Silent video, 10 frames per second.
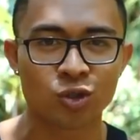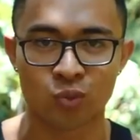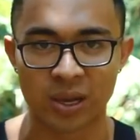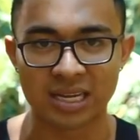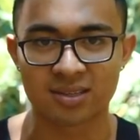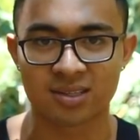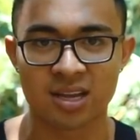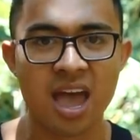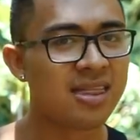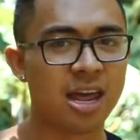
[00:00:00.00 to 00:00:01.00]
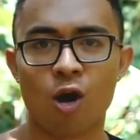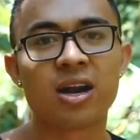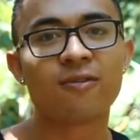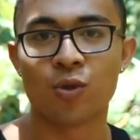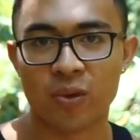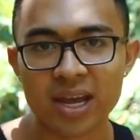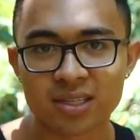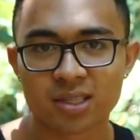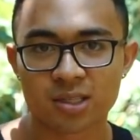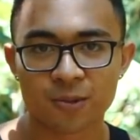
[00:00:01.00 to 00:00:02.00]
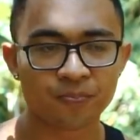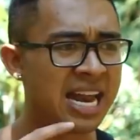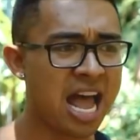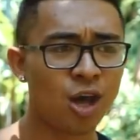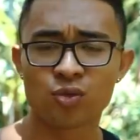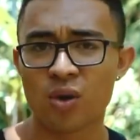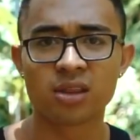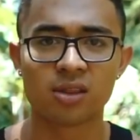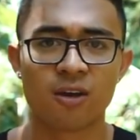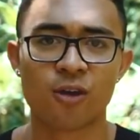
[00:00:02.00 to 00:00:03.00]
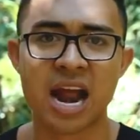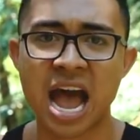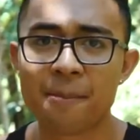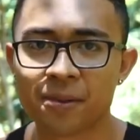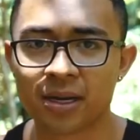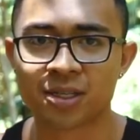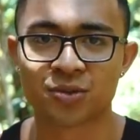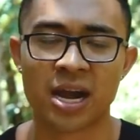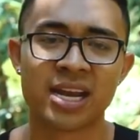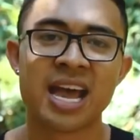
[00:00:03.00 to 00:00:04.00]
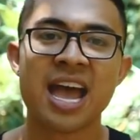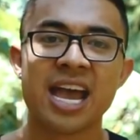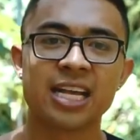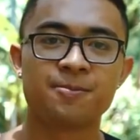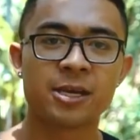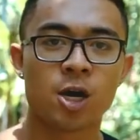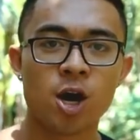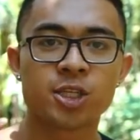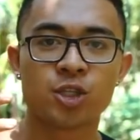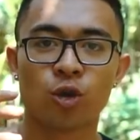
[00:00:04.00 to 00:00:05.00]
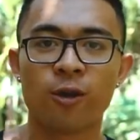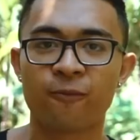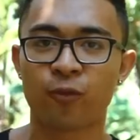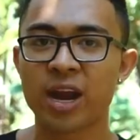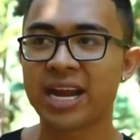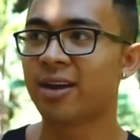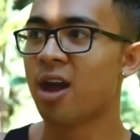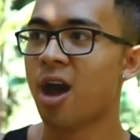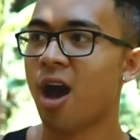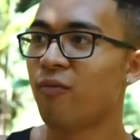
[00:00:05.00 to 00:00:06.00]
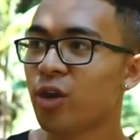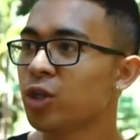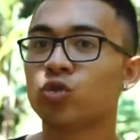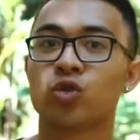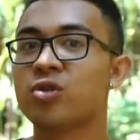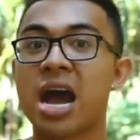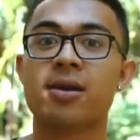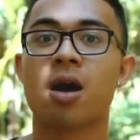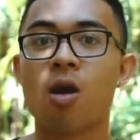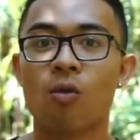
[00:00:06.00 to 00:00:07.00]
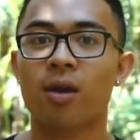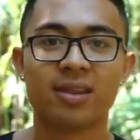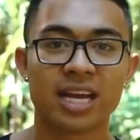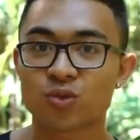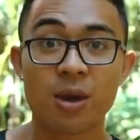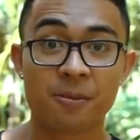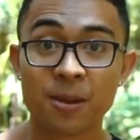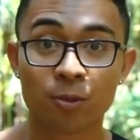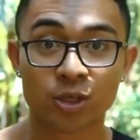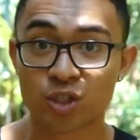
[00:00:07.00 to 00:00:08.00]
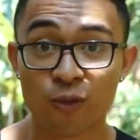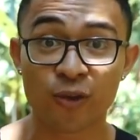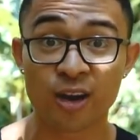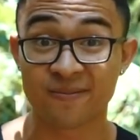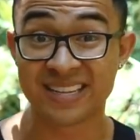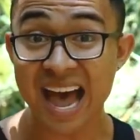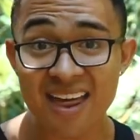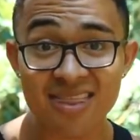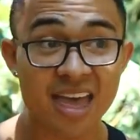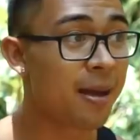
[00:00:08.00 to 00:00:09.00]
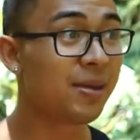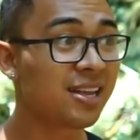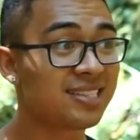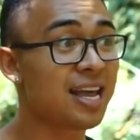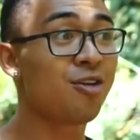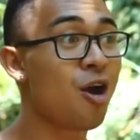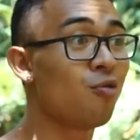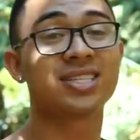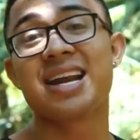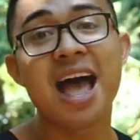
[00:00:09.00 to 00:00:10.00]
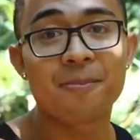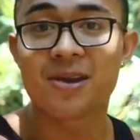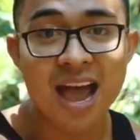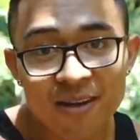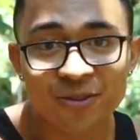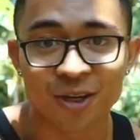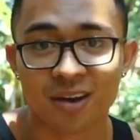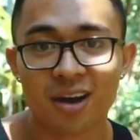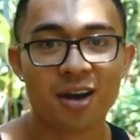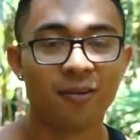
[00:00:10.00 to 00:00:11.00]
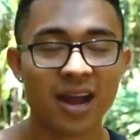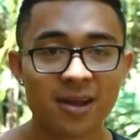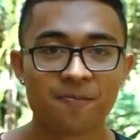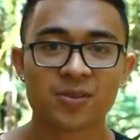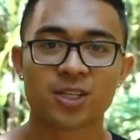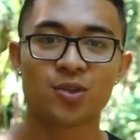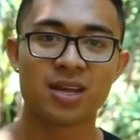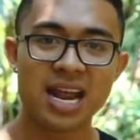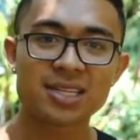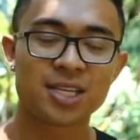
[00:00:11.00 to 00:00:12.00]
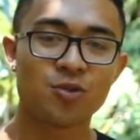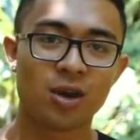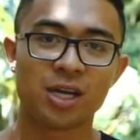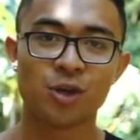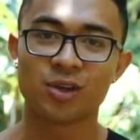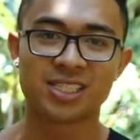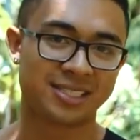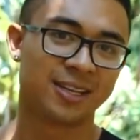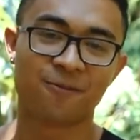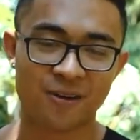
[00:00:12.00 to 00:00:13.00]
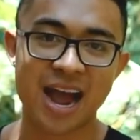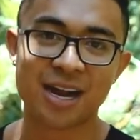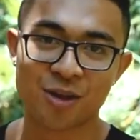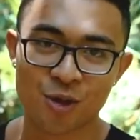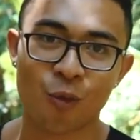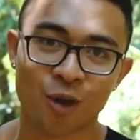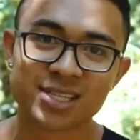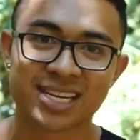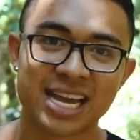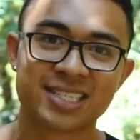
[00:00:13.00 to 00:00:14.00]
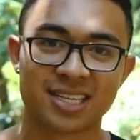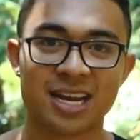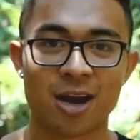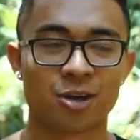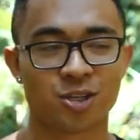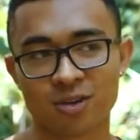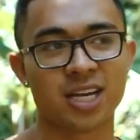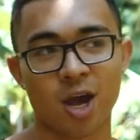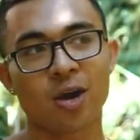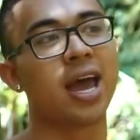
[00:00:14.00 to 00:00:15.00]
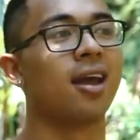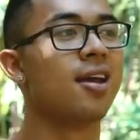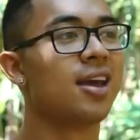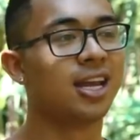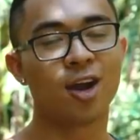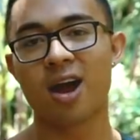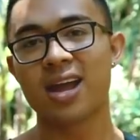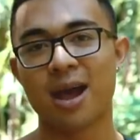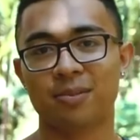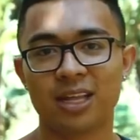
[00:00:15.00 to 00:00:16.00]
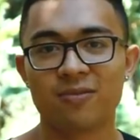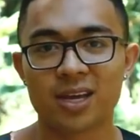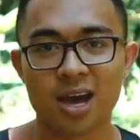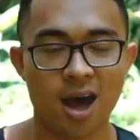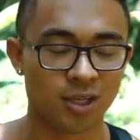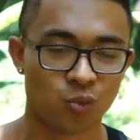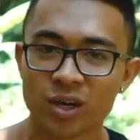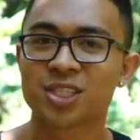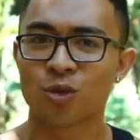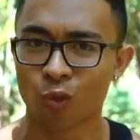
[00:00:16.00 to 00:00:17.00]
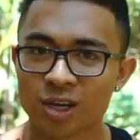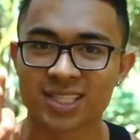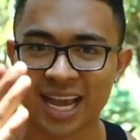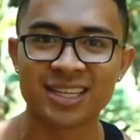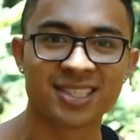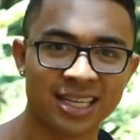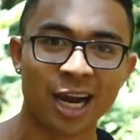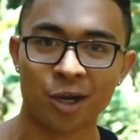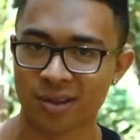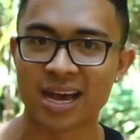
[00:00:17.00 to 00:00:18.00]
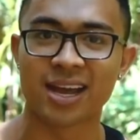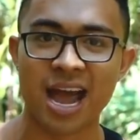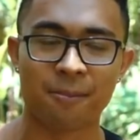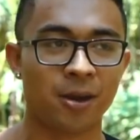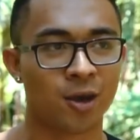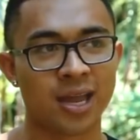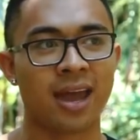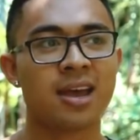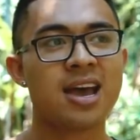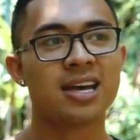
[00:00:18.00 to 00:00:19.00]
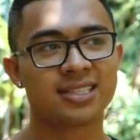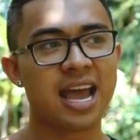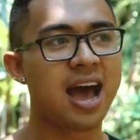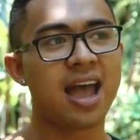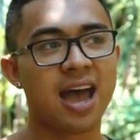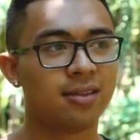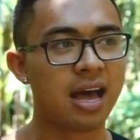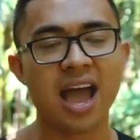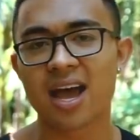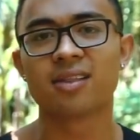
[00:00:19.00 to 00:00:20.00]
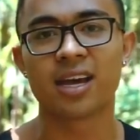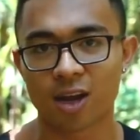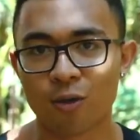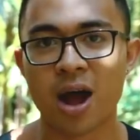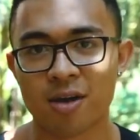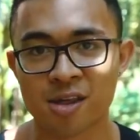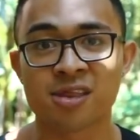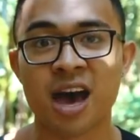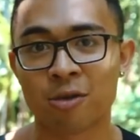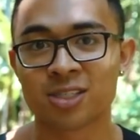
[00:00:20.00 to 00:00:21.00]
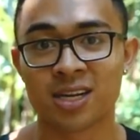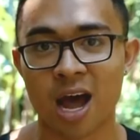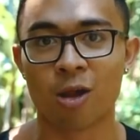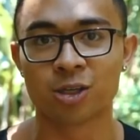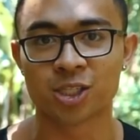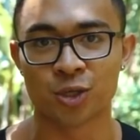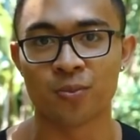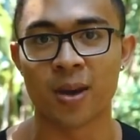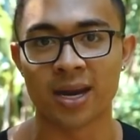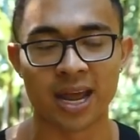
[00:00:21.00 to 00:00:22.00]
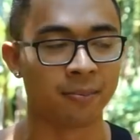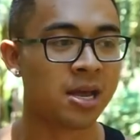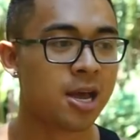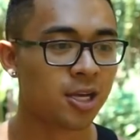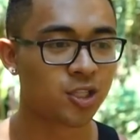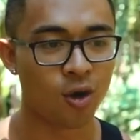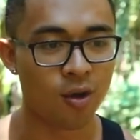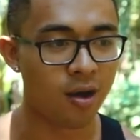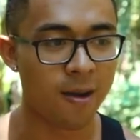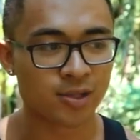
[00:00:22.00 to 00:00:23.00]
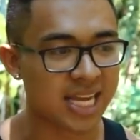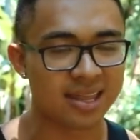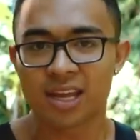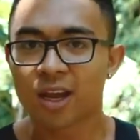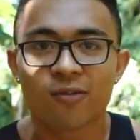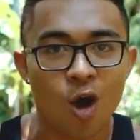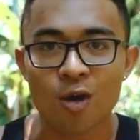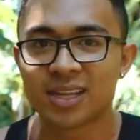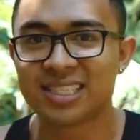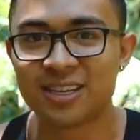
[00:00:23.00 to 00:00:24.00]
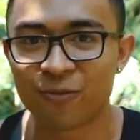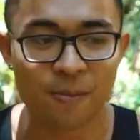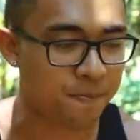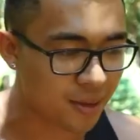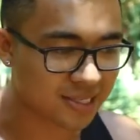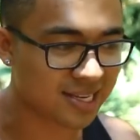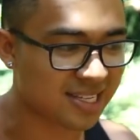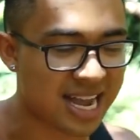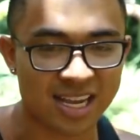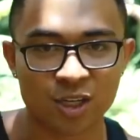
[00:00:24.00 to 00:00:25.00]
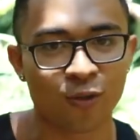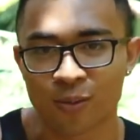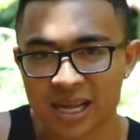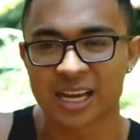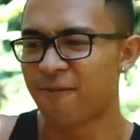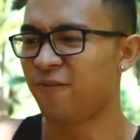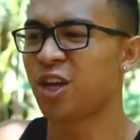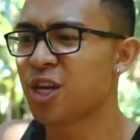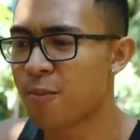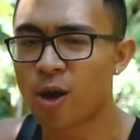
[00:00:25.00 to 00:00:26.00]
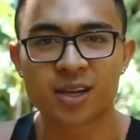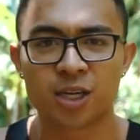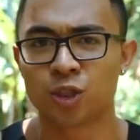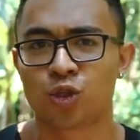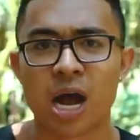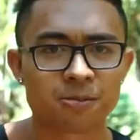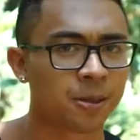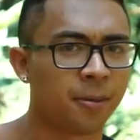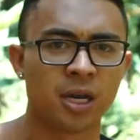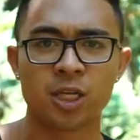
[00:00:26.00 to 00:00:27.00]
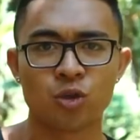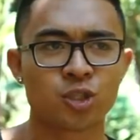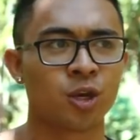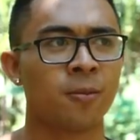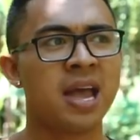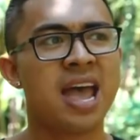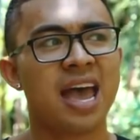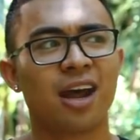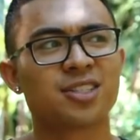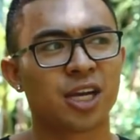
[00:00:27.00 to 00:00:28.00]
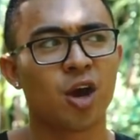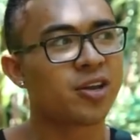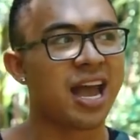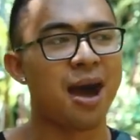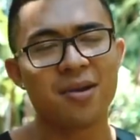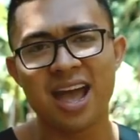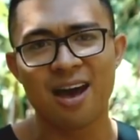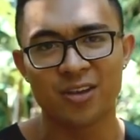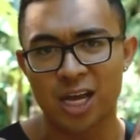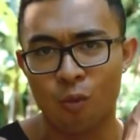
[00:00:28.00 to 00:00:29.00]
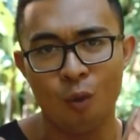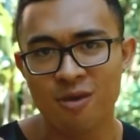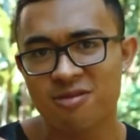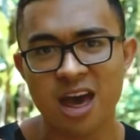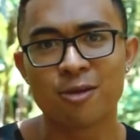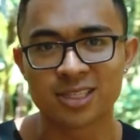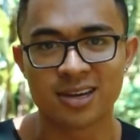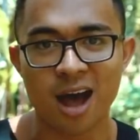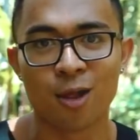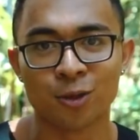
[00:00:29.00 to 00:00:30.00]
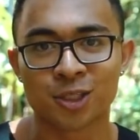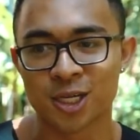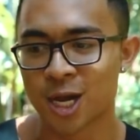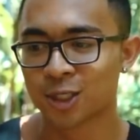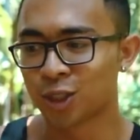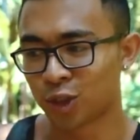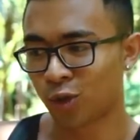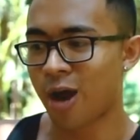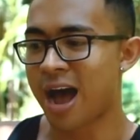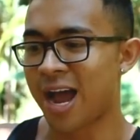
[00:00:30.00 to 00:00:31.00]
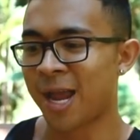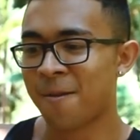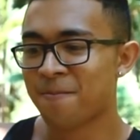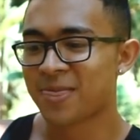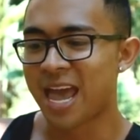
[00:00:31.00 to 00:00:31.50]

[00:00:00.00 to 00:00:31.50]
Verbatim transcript: those risks that aren't even risks in health, wealth, love, or happiness, right, is because you're afraid of what you do not know. That's why people are so afraid of death because they don't know what's gonna happen after, right? So the next thing you wanna do is just define the worst case scenario. So I was like, okay, here I am leaving college. What is the worst case scenario that could happen? Okay, say I had I had like around a thousand dollars to my name. So I was like thinking of all these different businesses I could do from like affiliate marketing to dropshipping to YouTube. And I was like, okay, I'm gonna have like $1,000 to try